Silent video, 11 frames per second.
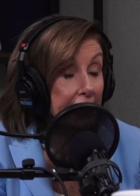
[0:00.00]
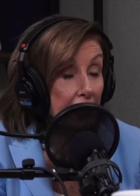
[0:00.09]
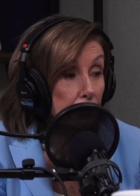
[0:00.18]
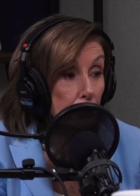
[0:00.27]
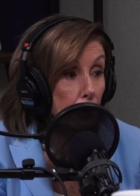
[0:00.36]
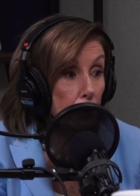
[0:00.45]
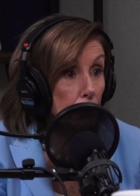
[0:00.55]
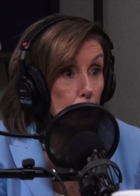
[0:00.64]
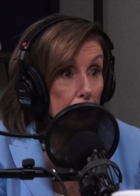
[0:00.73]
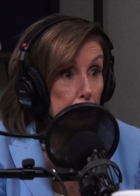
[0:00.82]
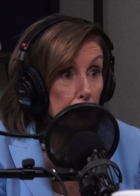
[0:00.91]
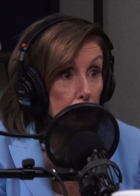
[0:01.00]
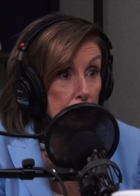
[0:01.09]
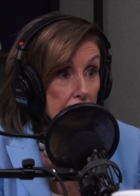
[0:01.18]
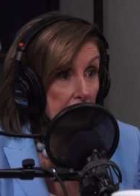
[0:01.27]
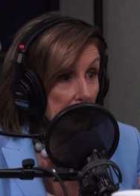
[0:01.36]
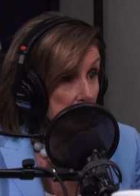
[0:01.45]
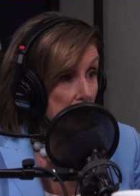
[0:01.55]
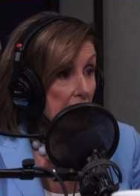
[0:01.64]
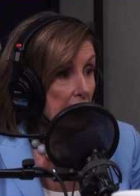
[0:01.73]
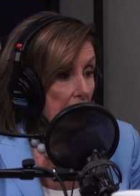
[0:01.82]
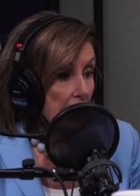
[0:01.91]
I never called one person. I,
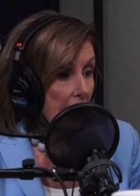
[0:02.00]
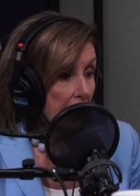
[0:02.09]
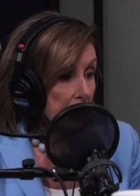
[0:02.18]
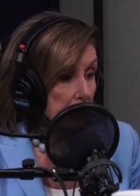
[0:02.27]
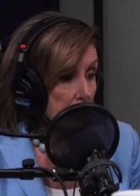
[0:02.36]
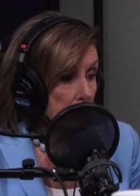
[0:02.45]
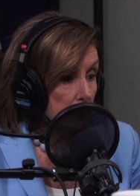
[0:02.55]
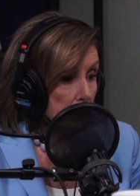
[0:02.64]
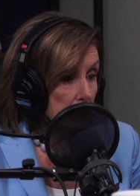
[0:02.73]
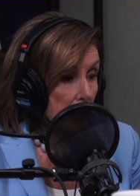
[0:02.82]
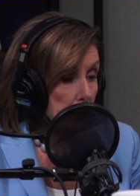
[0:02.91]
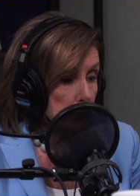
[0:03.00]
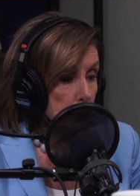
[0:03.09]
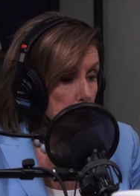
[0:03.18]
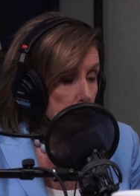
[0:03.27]
I kept